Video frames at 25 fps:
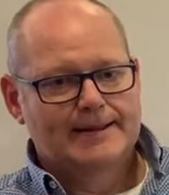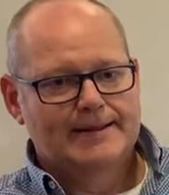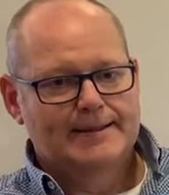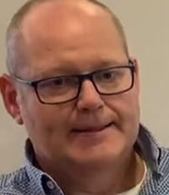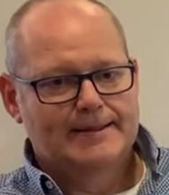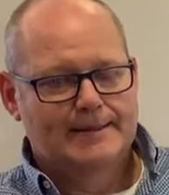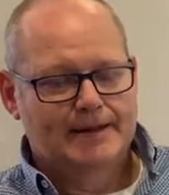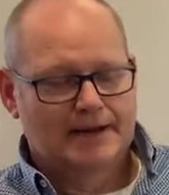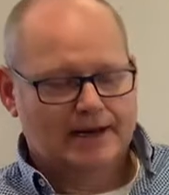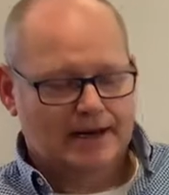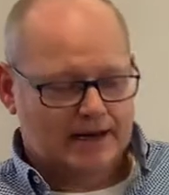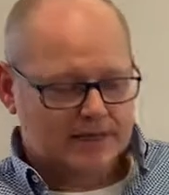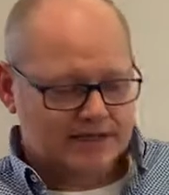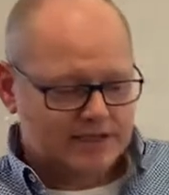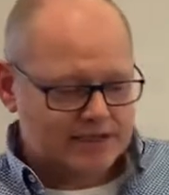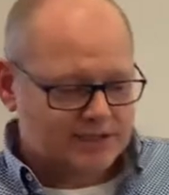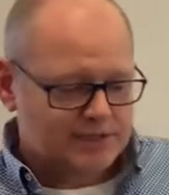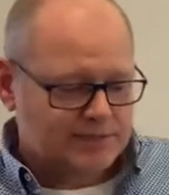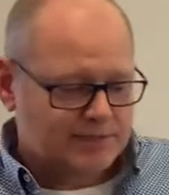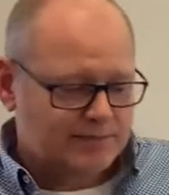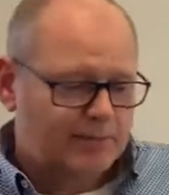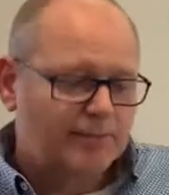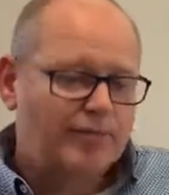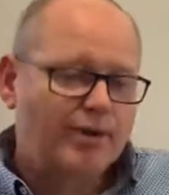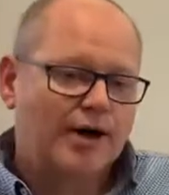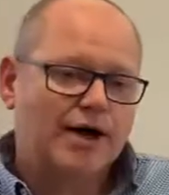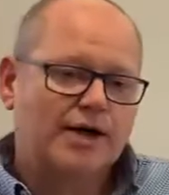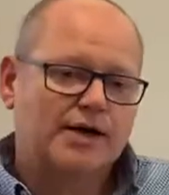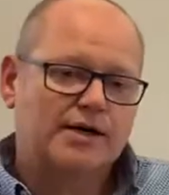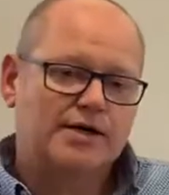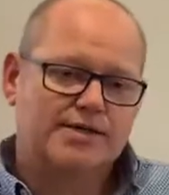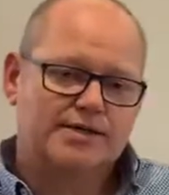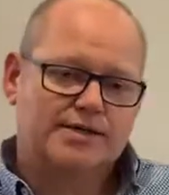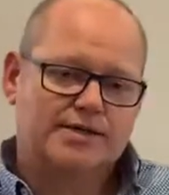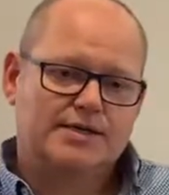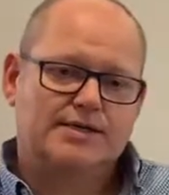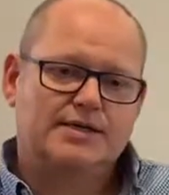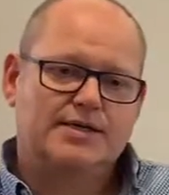The last
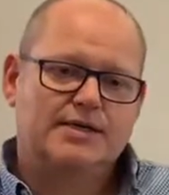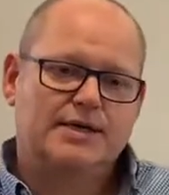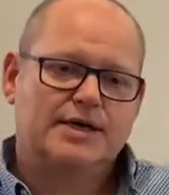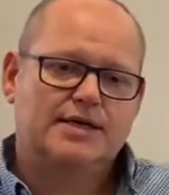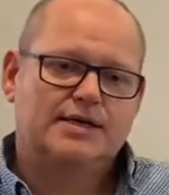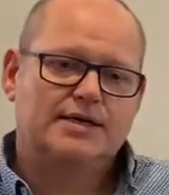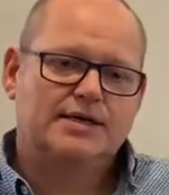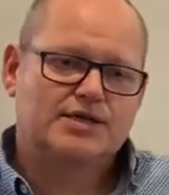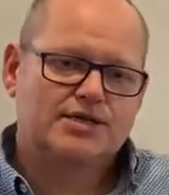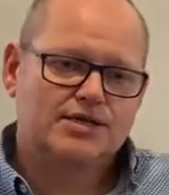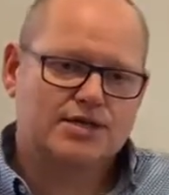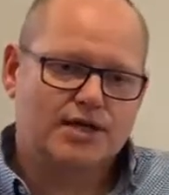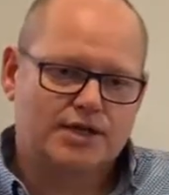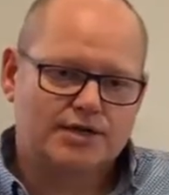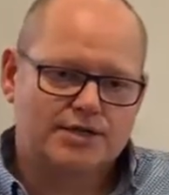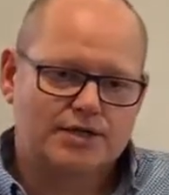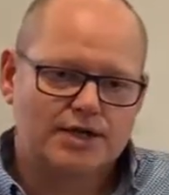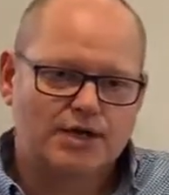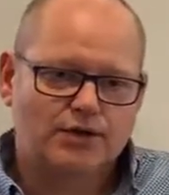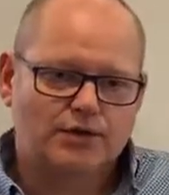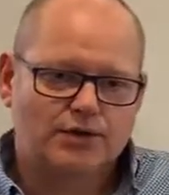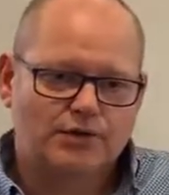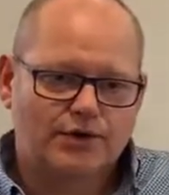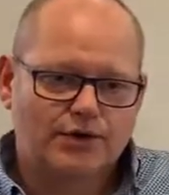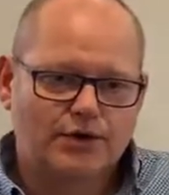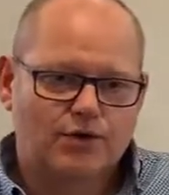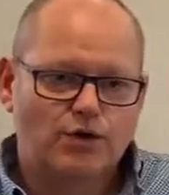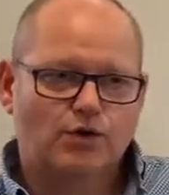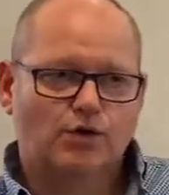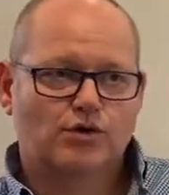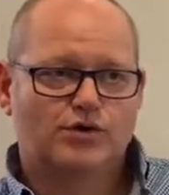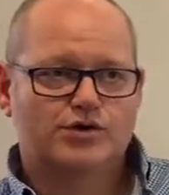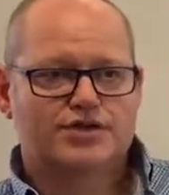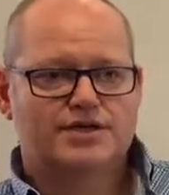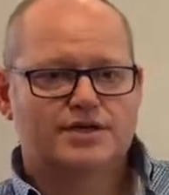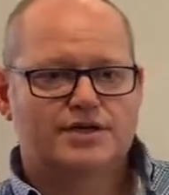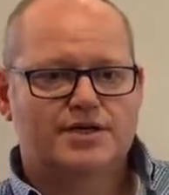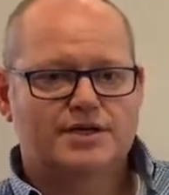part in discussing all the
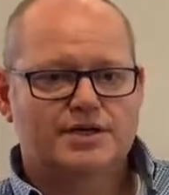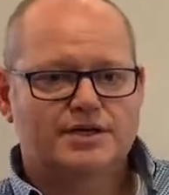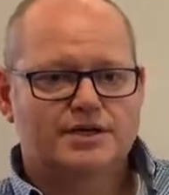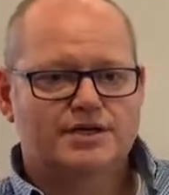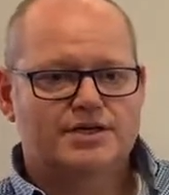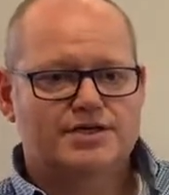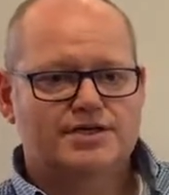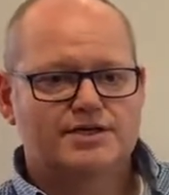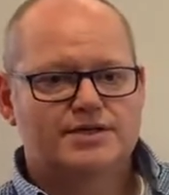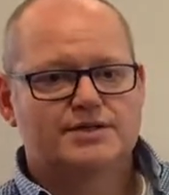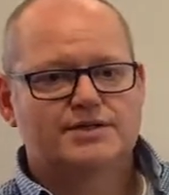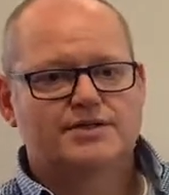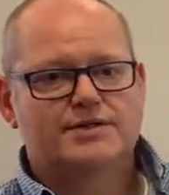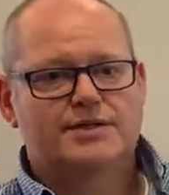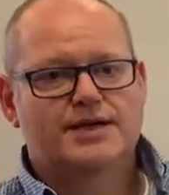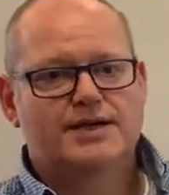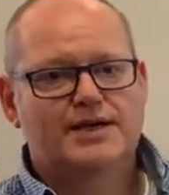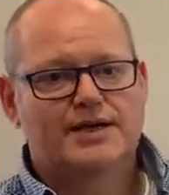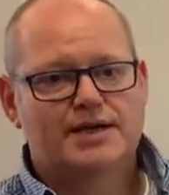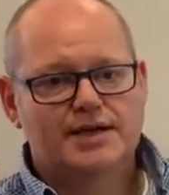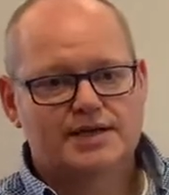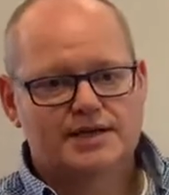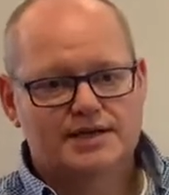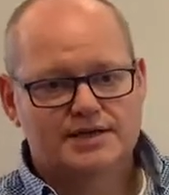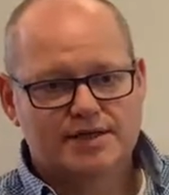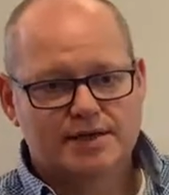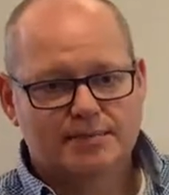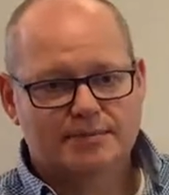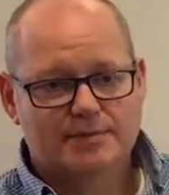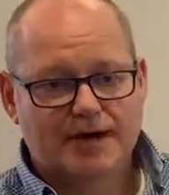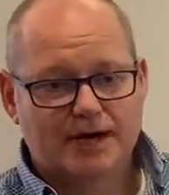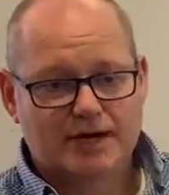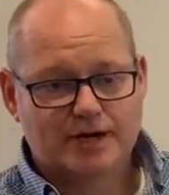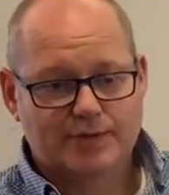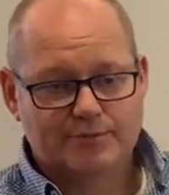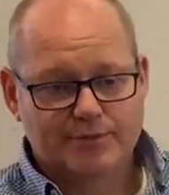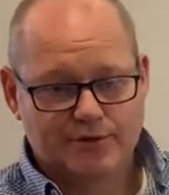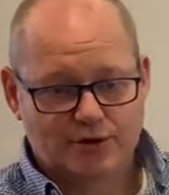courses is the
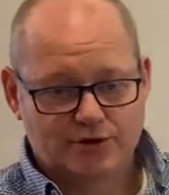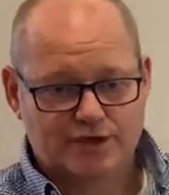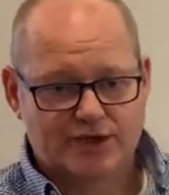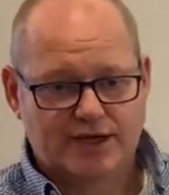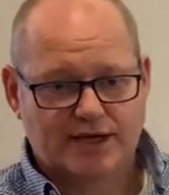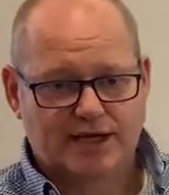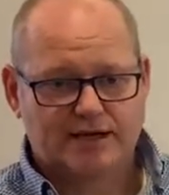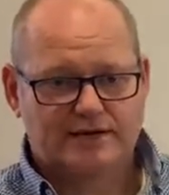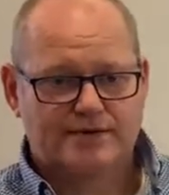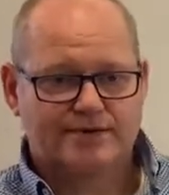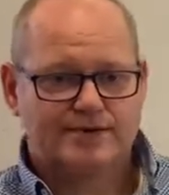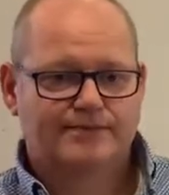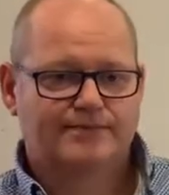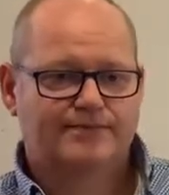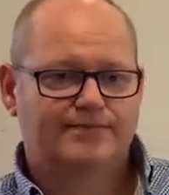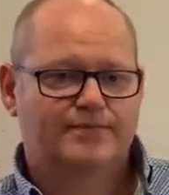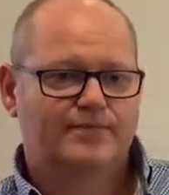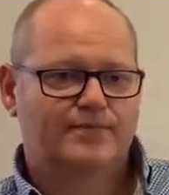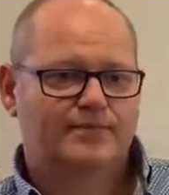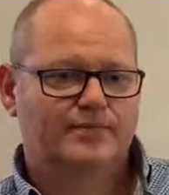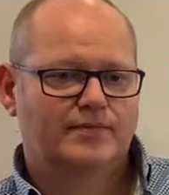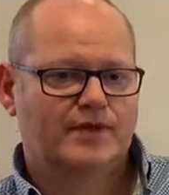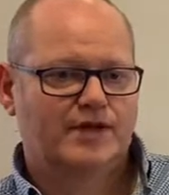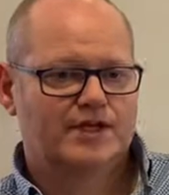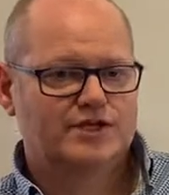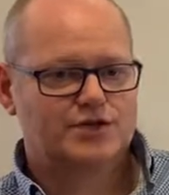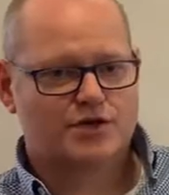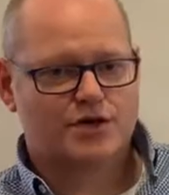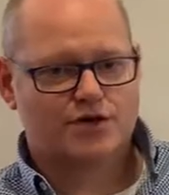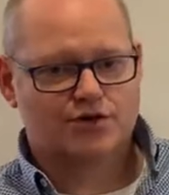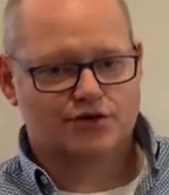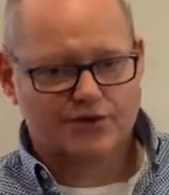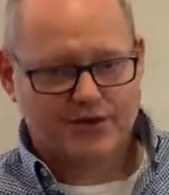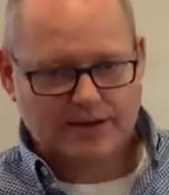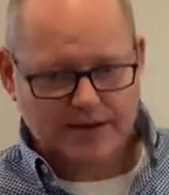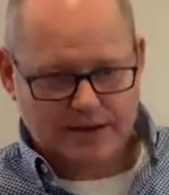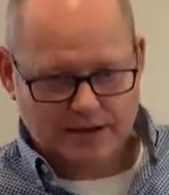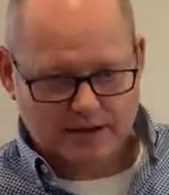minor project. It's not
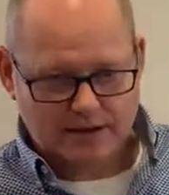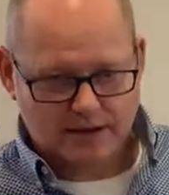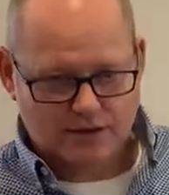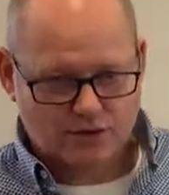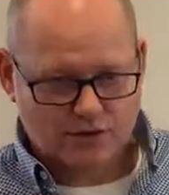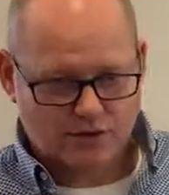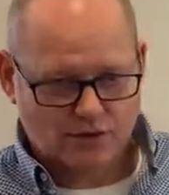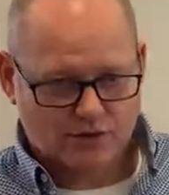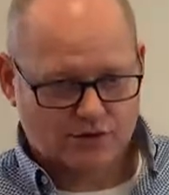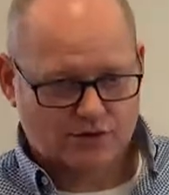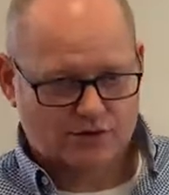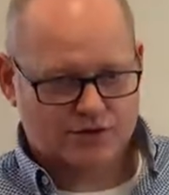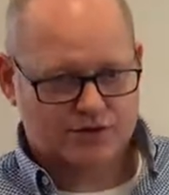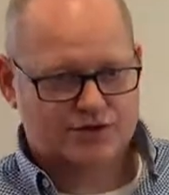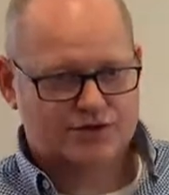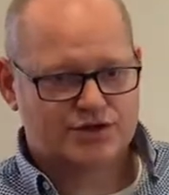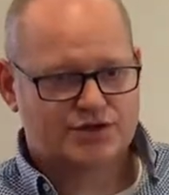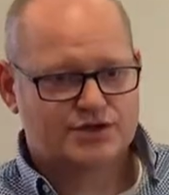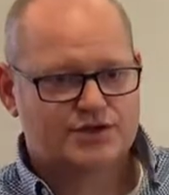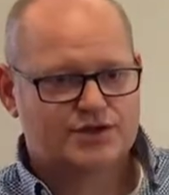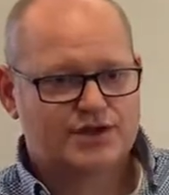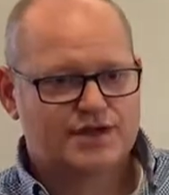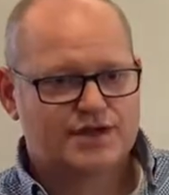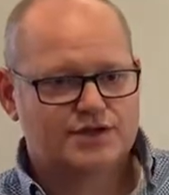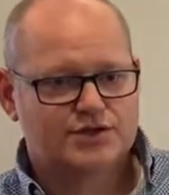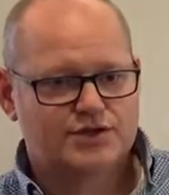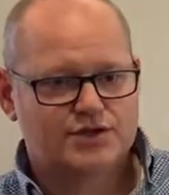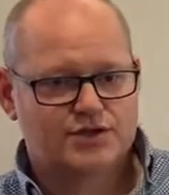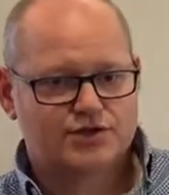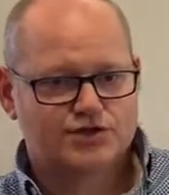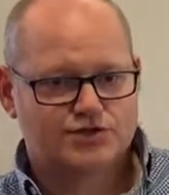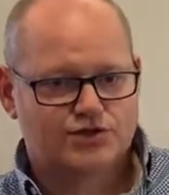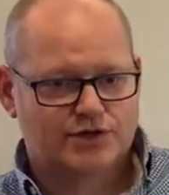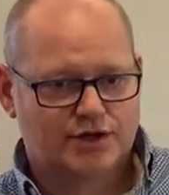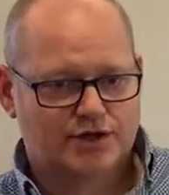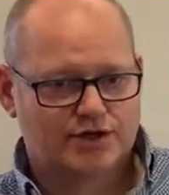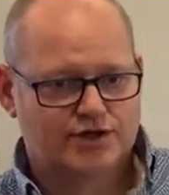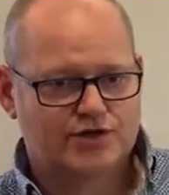really a course, it's a
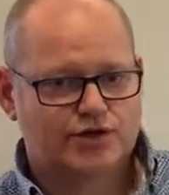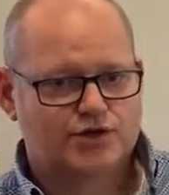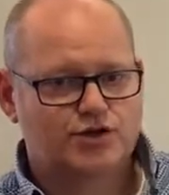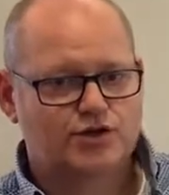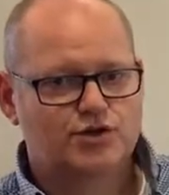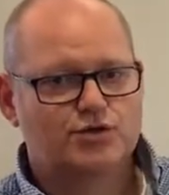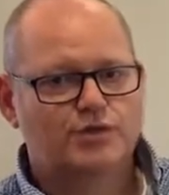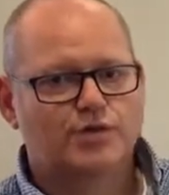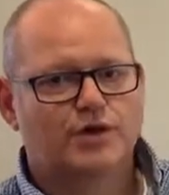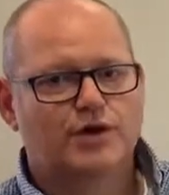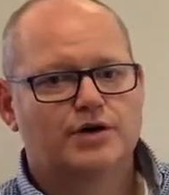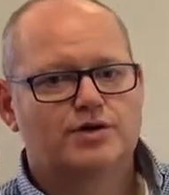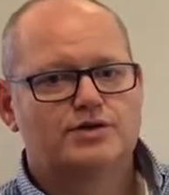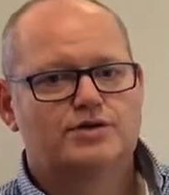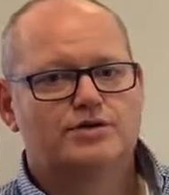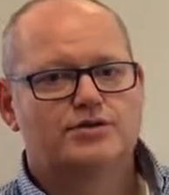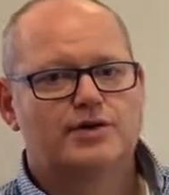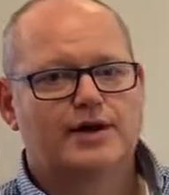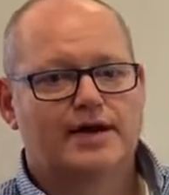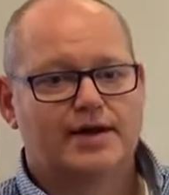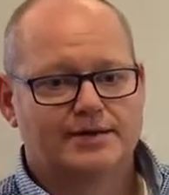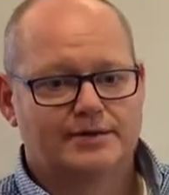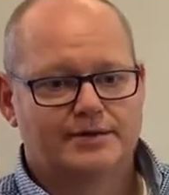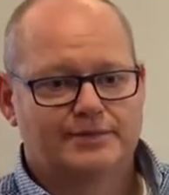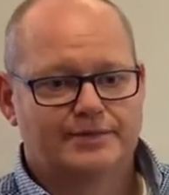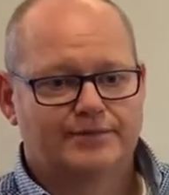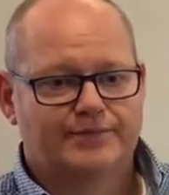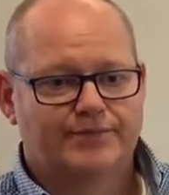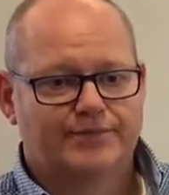structure to work together.